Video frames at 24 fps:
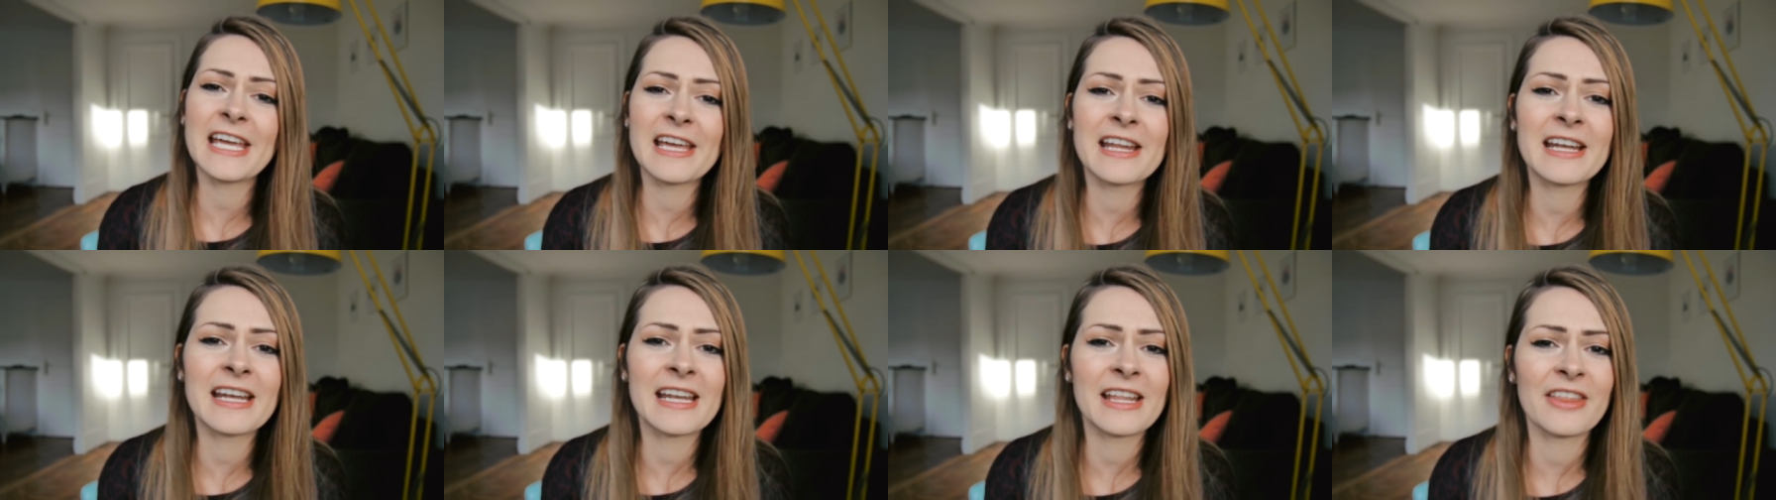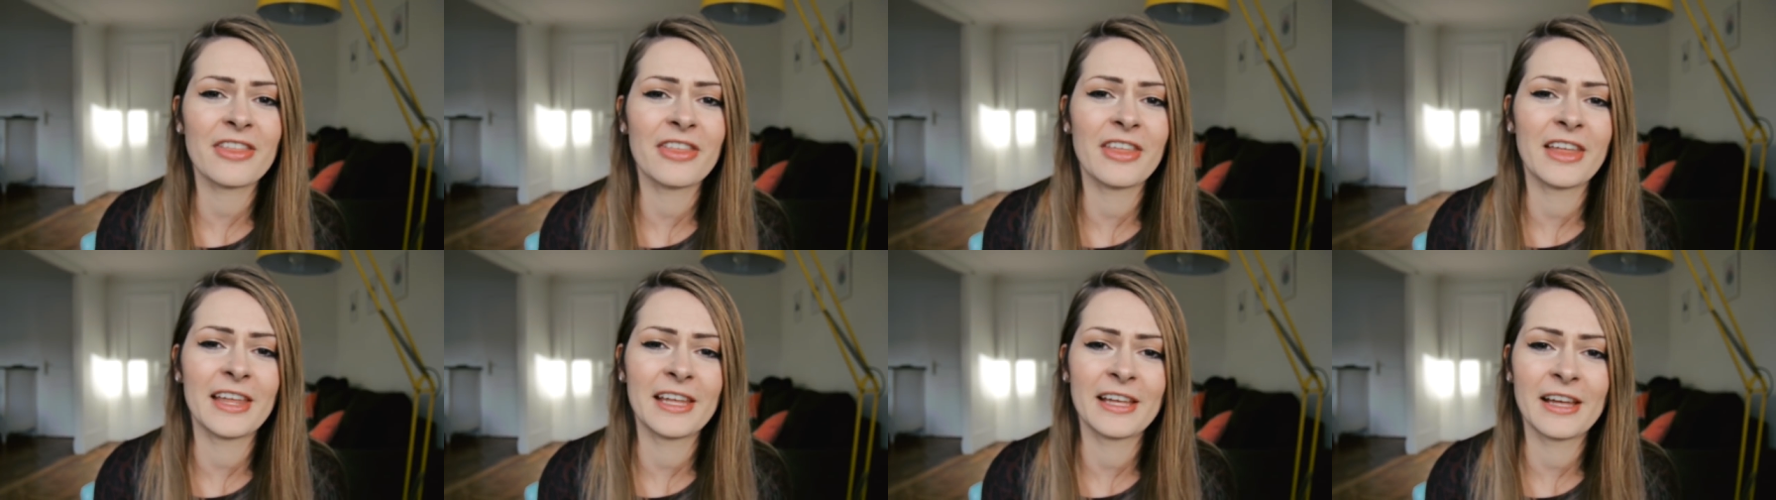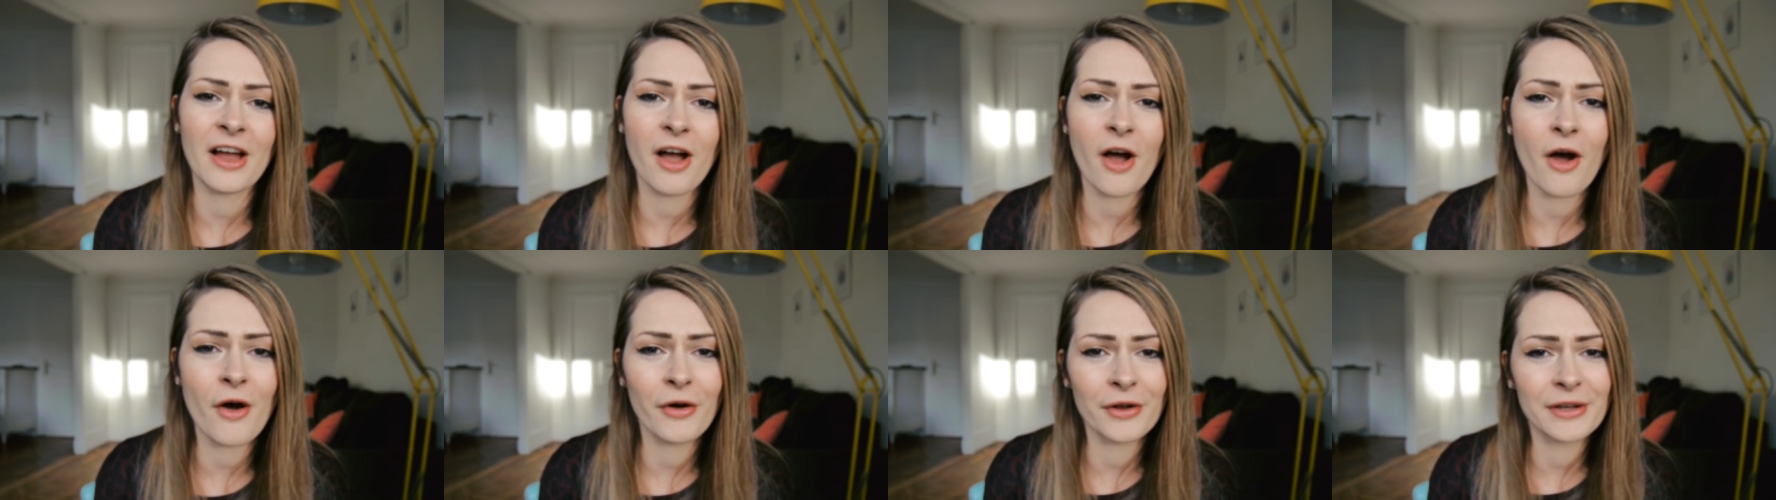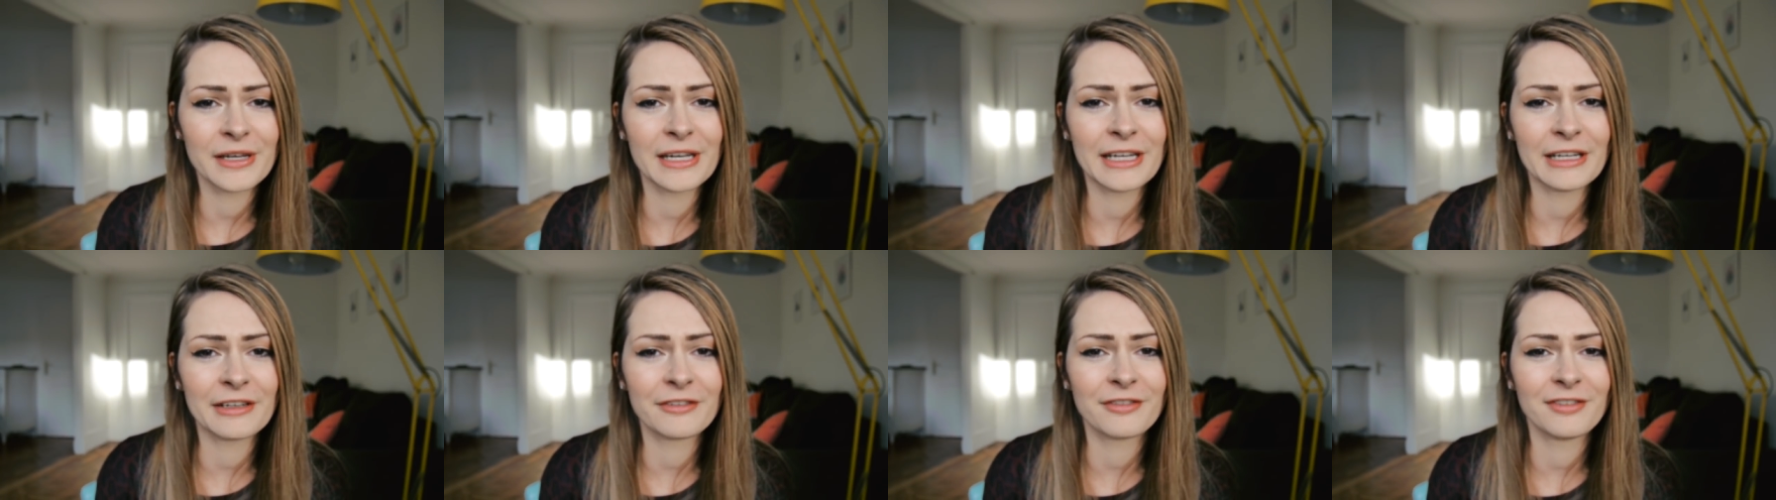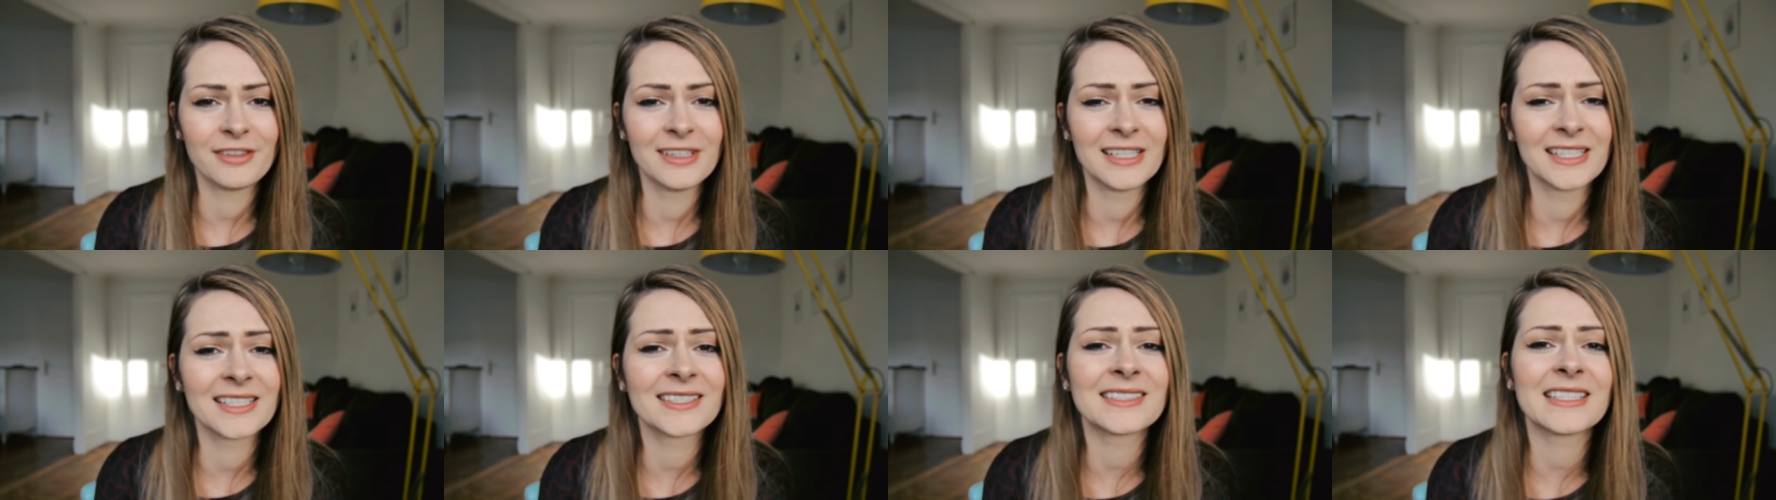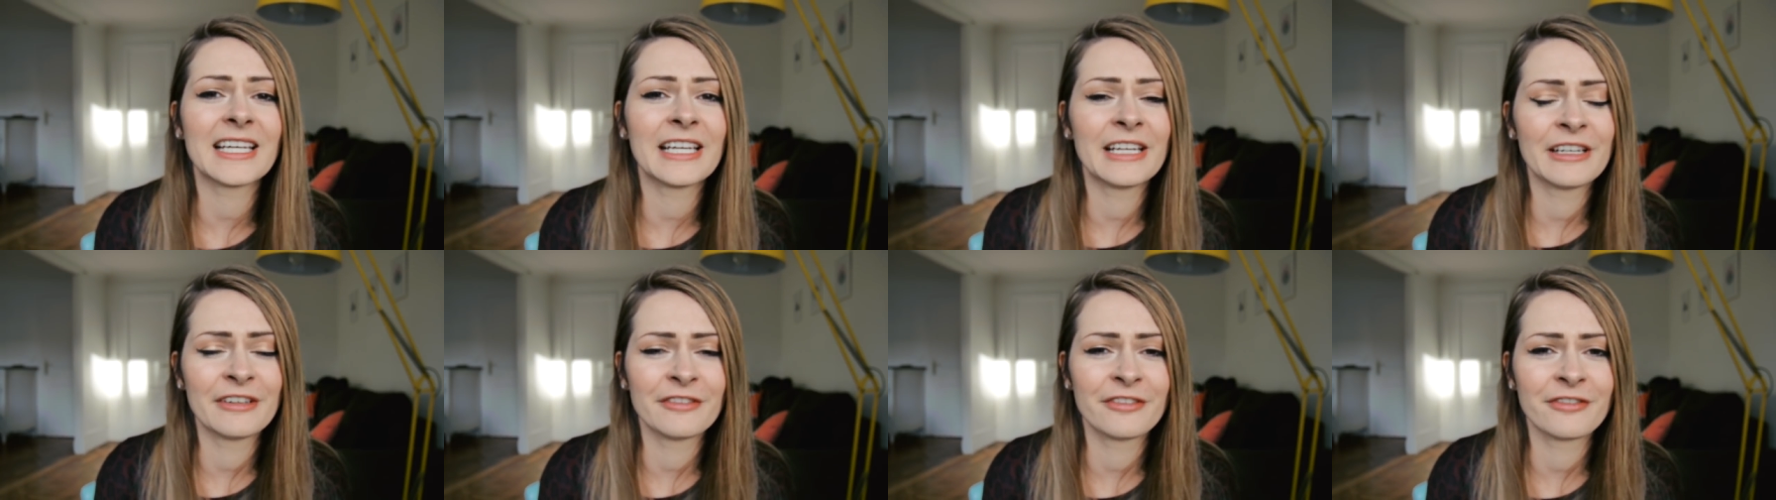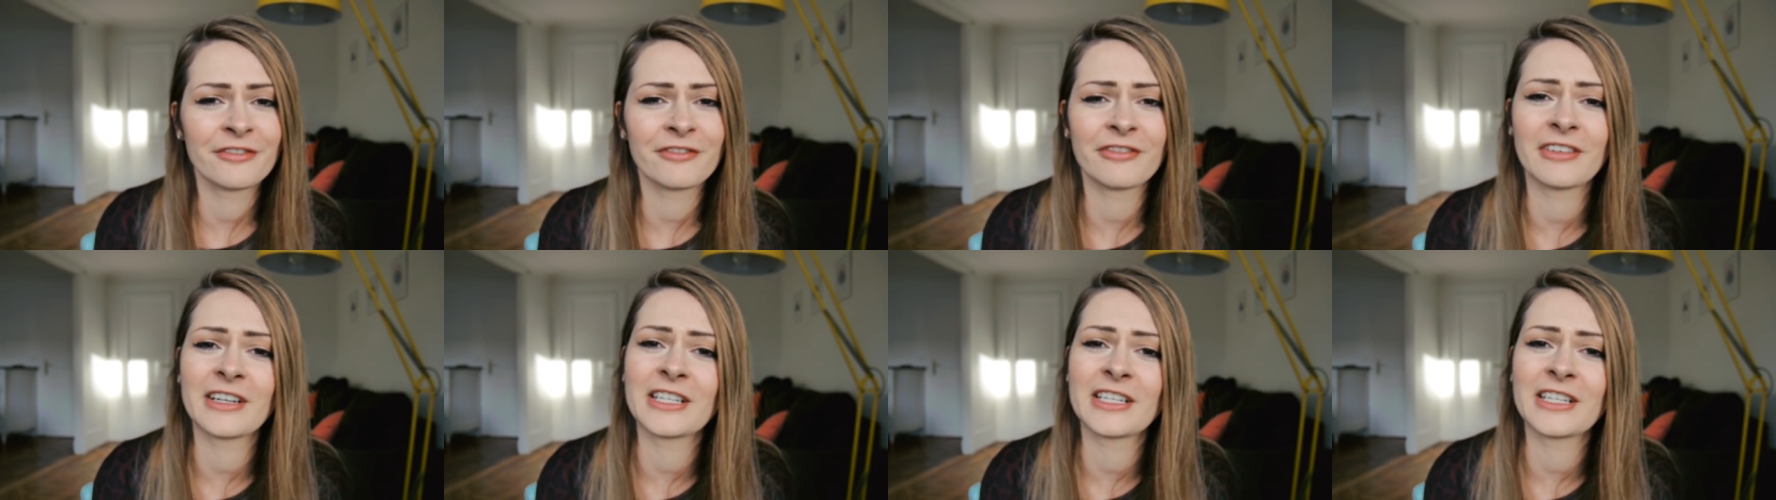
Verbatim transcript: anything on Netflix in